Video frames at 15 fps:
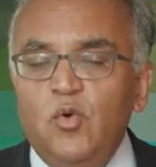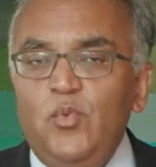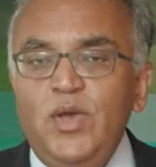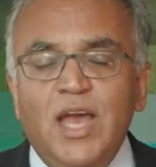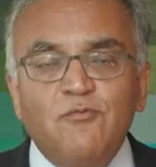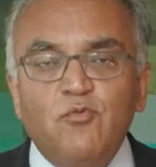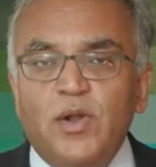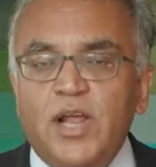
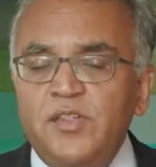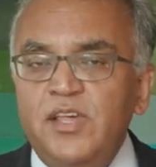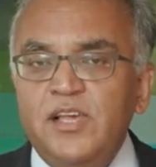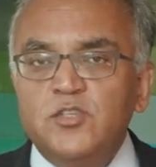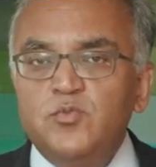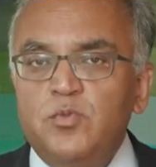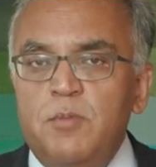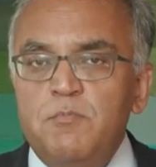We have what I
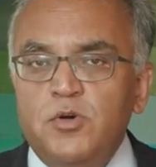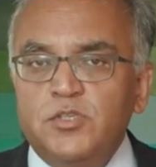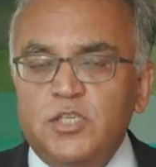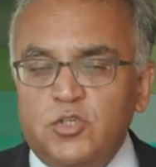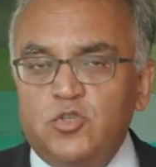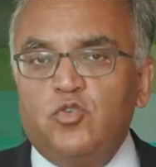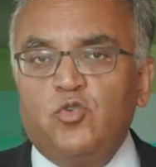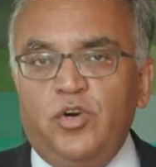think is the most
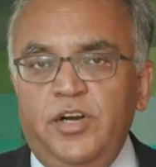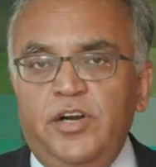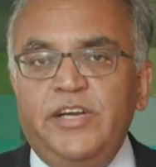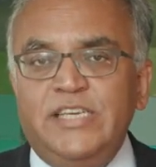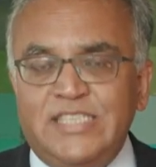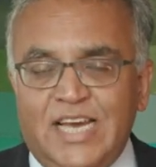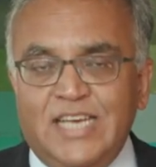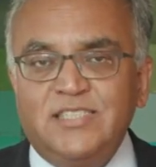
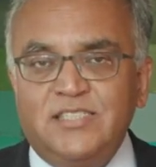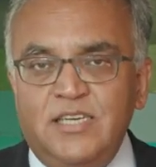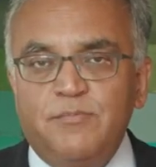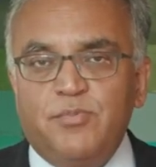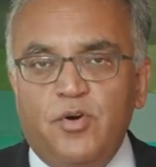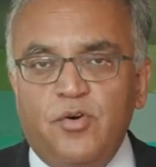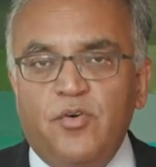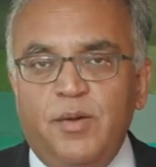extraordinary
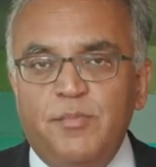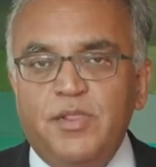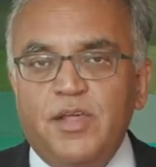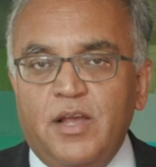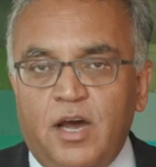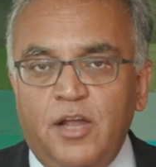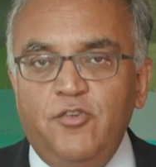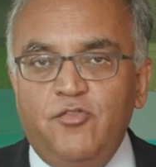testing program in
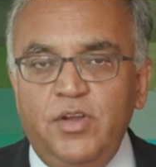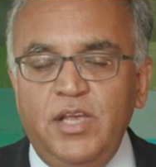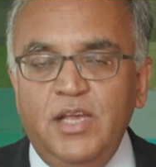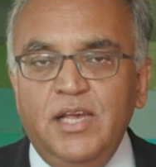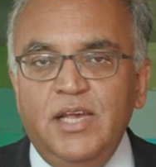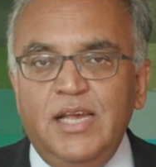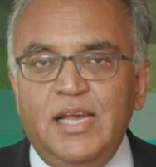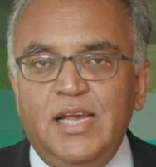the country.
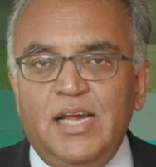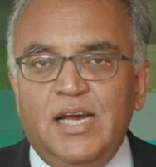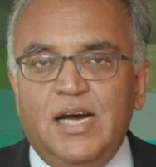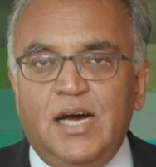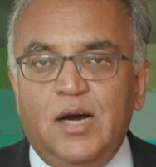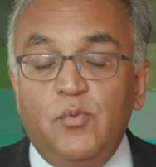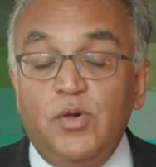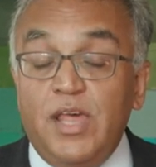
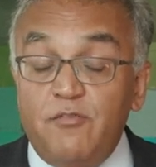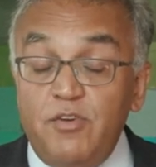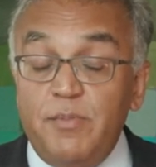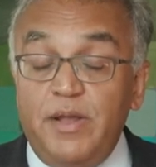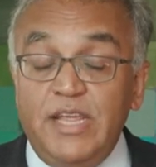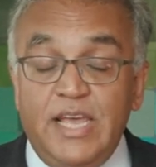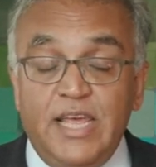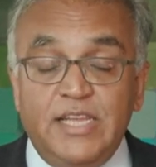Uh, with
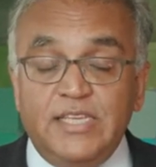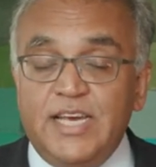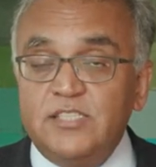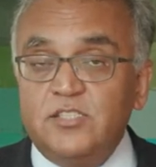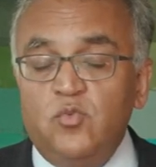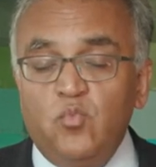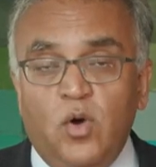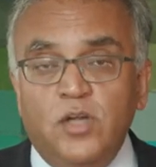everybody getting
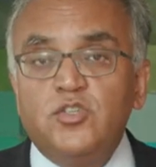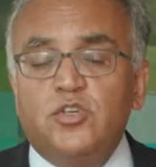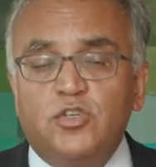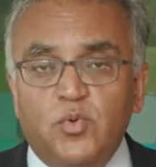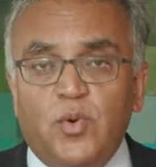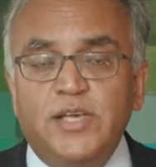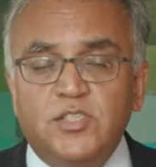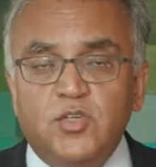tested once
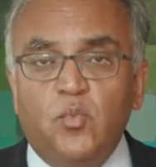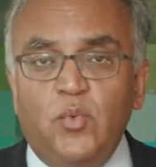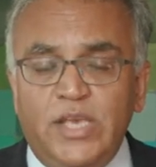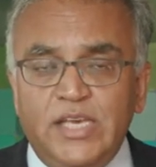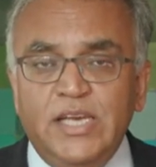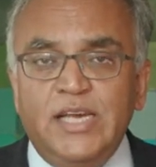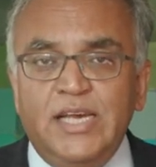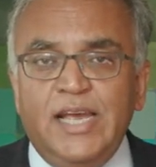or twice a
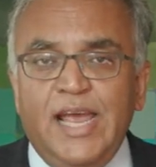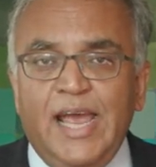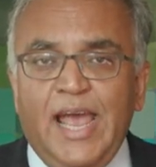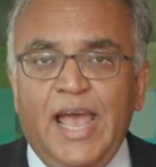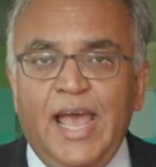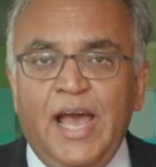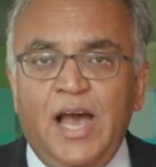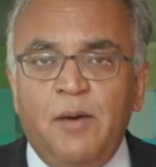week.
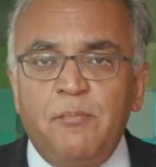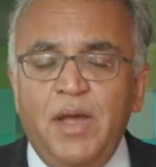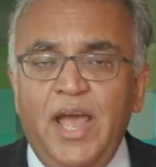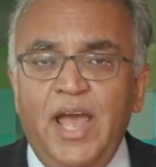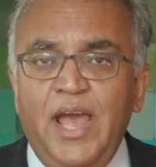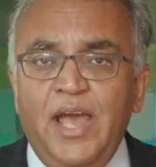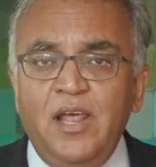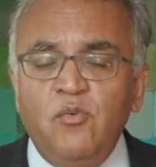Um,
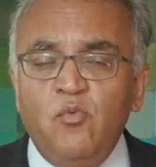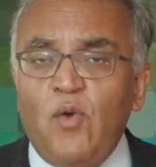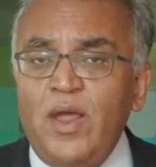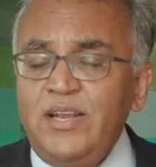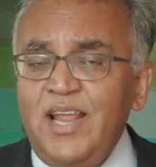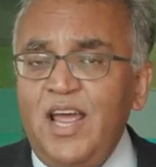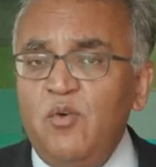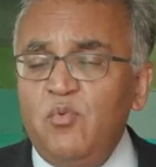and
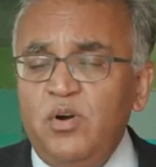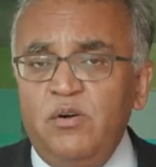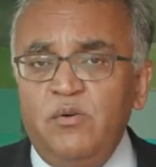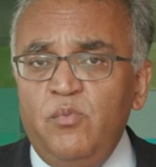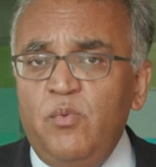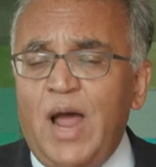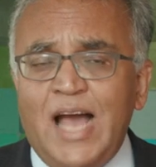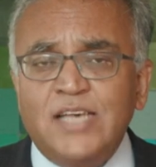right now
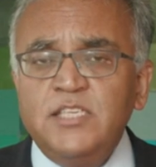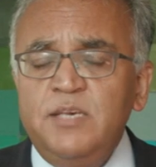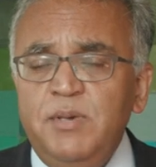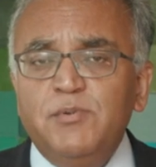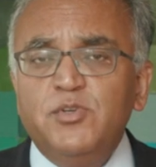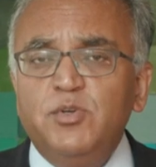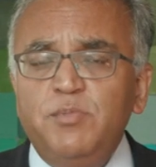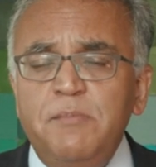we're asking
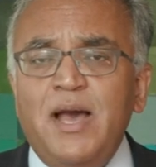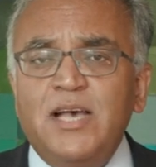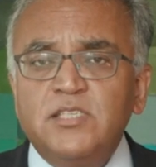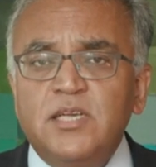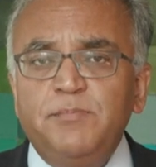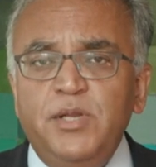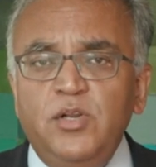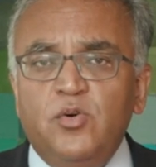people to be
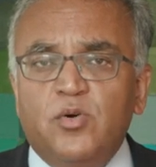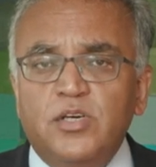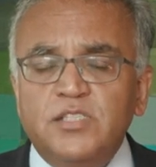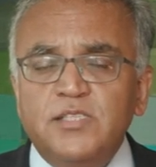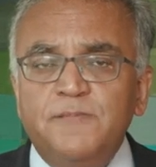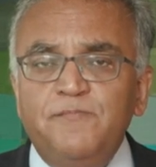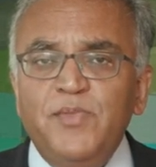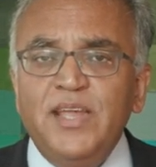masked up
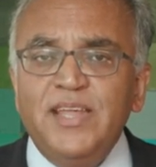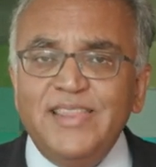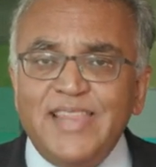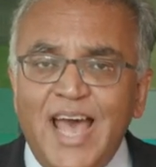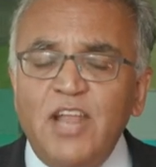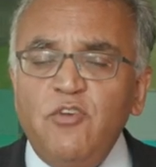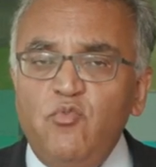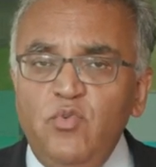indoors.
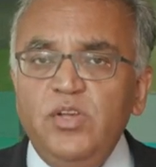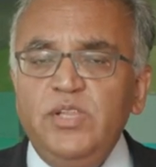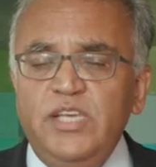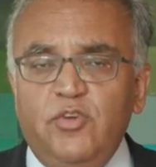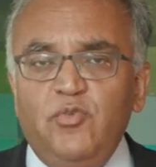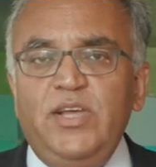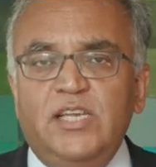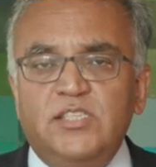That
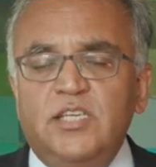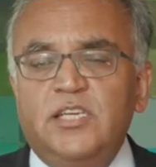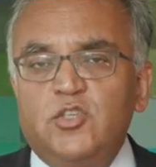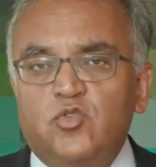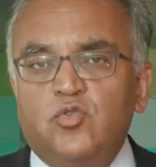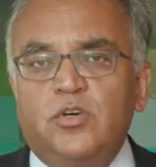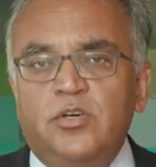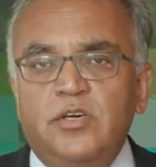really creates an
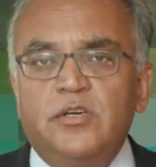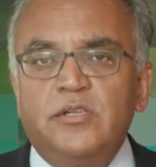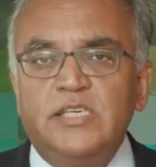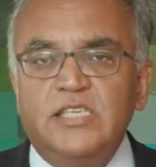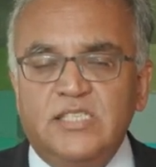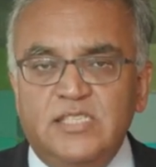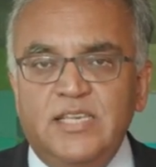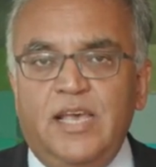
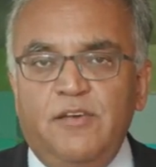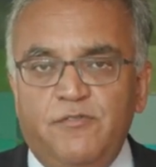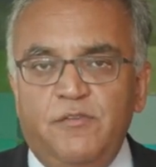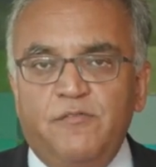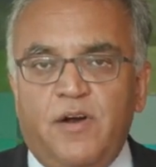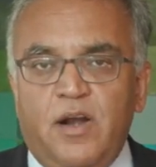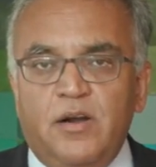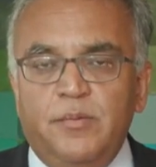extraordinarily safe
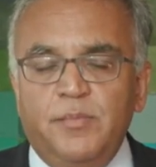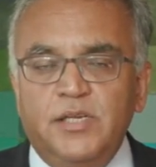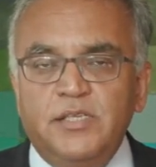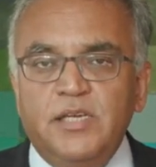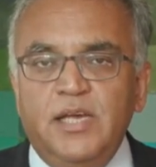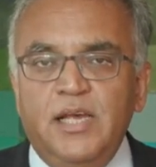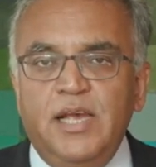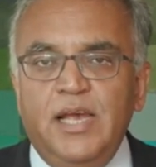environment.